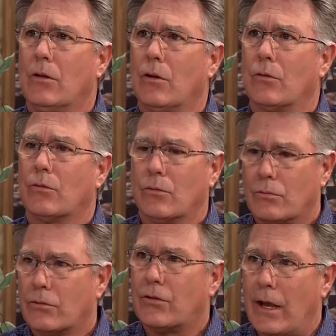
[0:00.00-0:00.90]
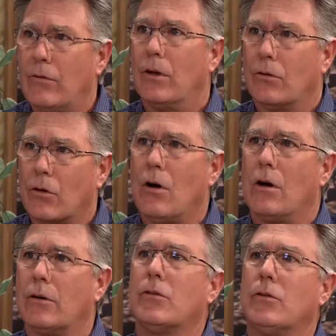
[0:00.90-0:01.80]
those savings
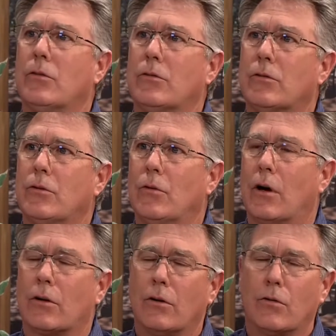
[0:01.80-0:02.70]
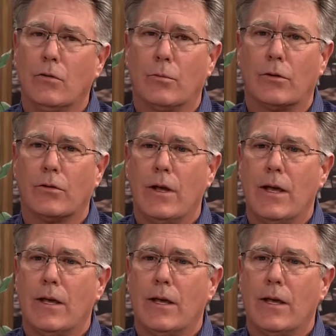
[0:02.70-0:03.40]
on to, to our consumers.